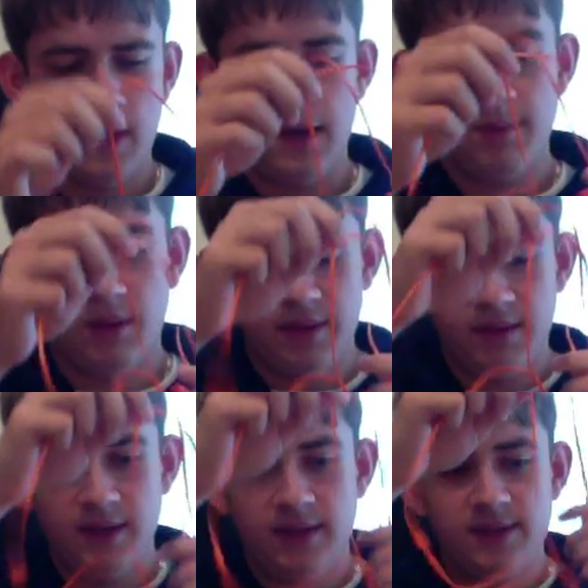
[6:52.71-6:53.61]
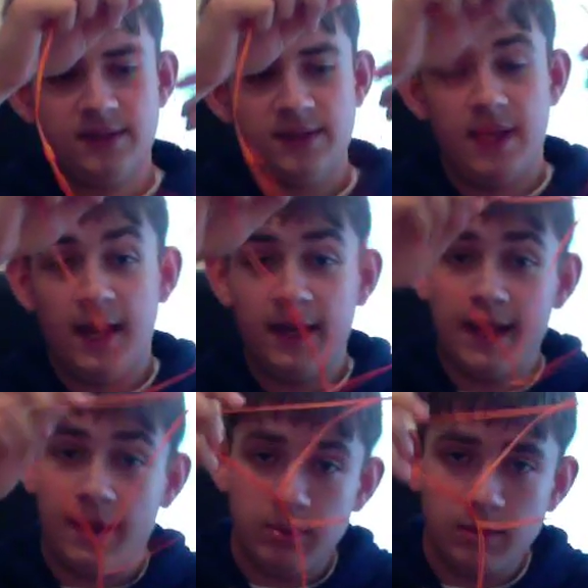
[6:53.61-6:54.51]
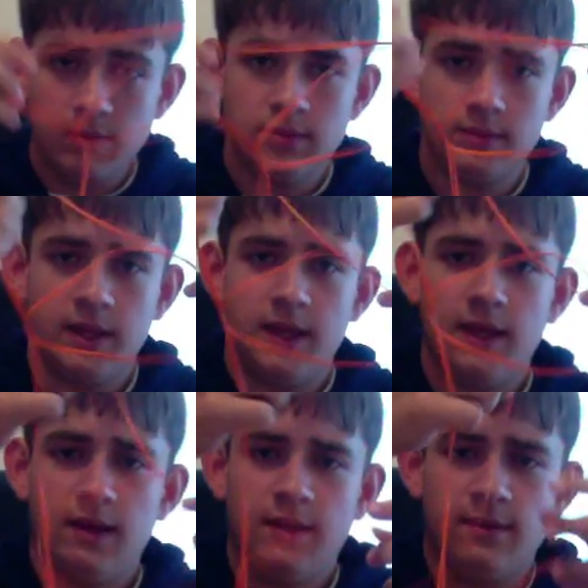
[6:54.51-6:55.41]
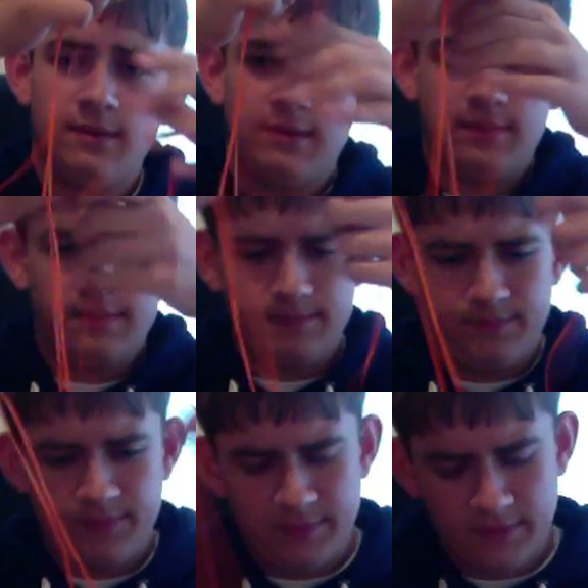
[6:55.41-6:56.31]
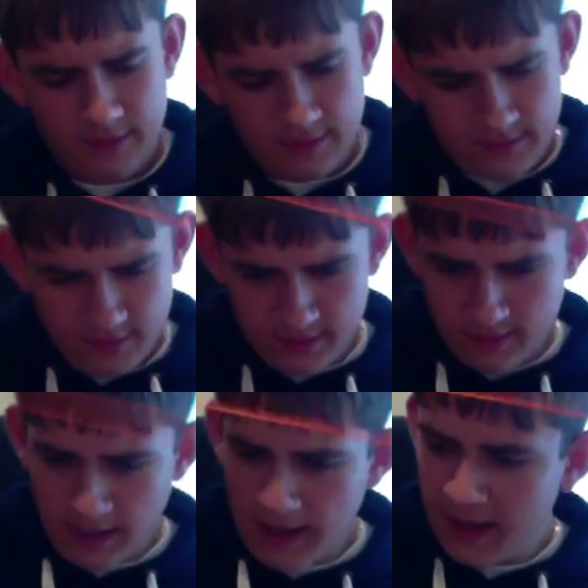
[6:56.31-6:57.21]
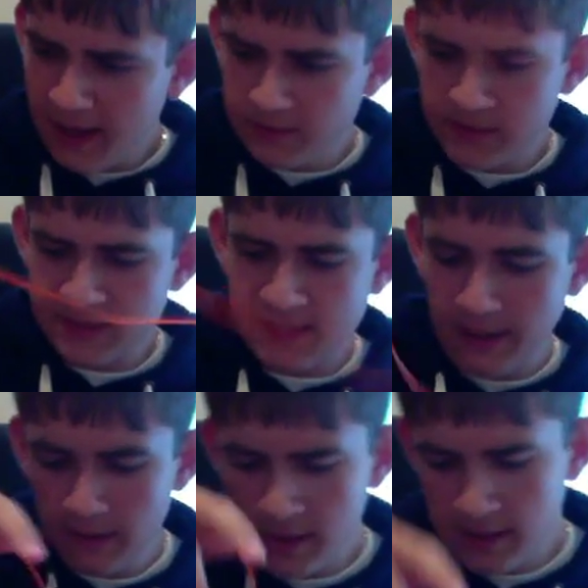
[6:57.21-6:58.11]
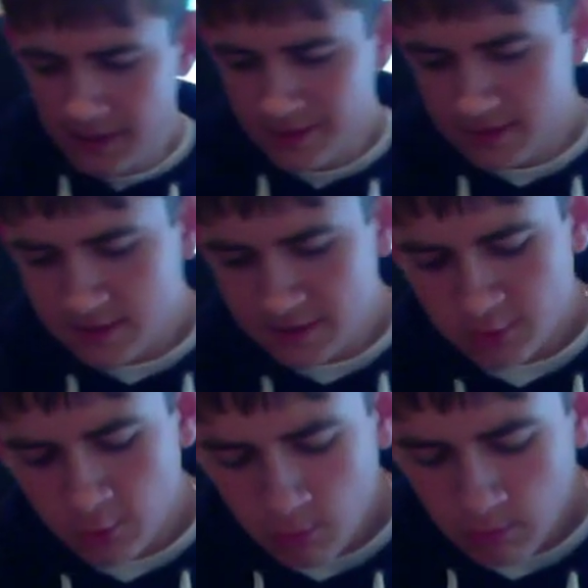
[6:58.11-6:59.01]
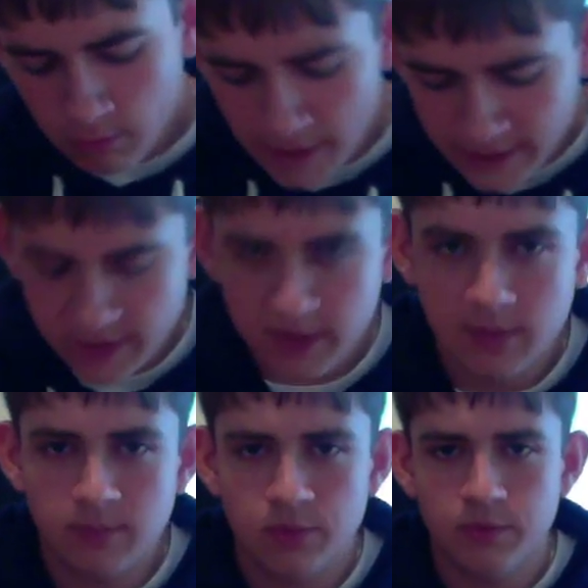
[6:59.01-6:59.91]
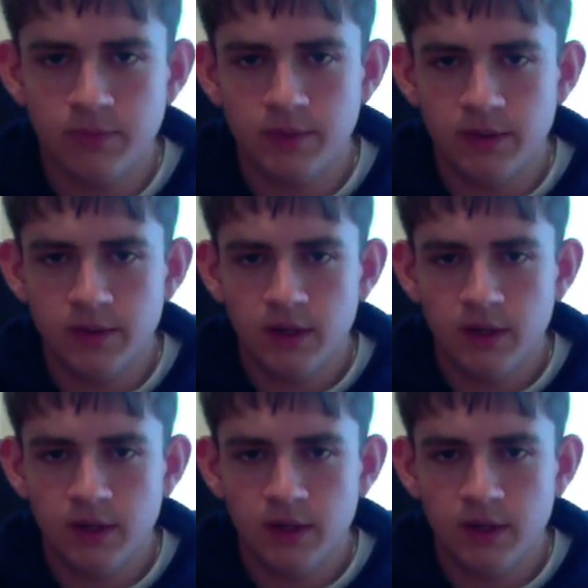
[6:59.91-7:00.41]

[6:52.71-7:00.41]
I bought these at Apple, and I have to say, this is quite an improvement